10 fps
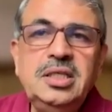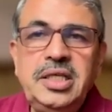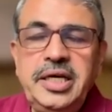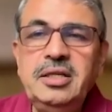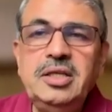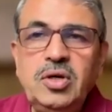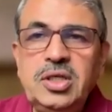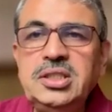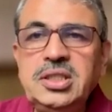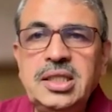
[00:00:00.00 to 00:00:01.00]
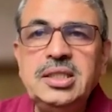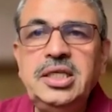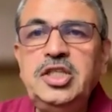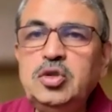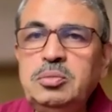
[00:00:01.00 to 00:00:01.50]
They are the ones, other
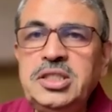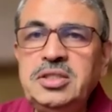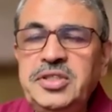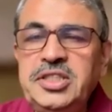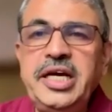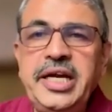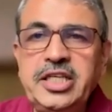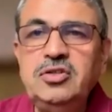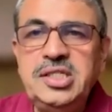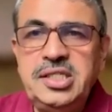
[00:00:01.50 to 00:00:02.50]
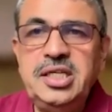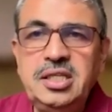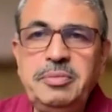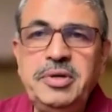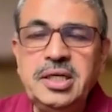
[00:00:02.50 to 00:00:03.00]
than humans, which can actually see in a
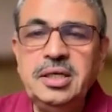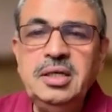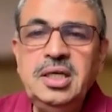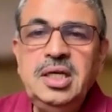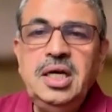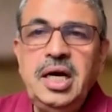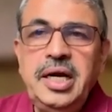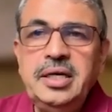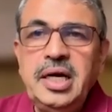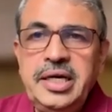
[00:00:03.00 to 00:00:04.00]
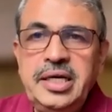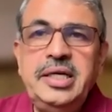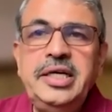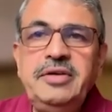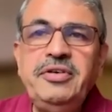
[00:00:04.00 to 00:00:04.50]
mirror and
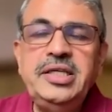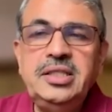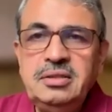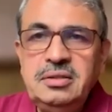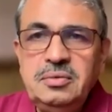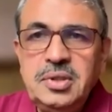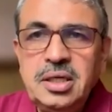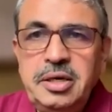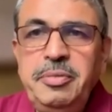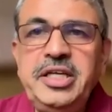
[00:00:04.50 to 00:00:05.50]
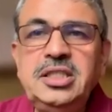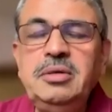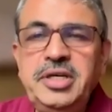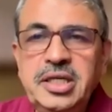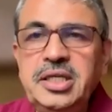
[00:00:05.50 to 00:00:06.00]
identify the image in the
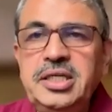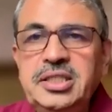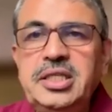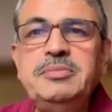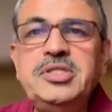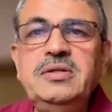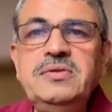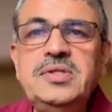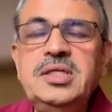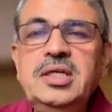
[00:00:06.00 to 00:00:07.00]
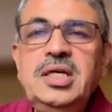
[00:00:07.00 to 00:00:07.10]
mirror is themselves,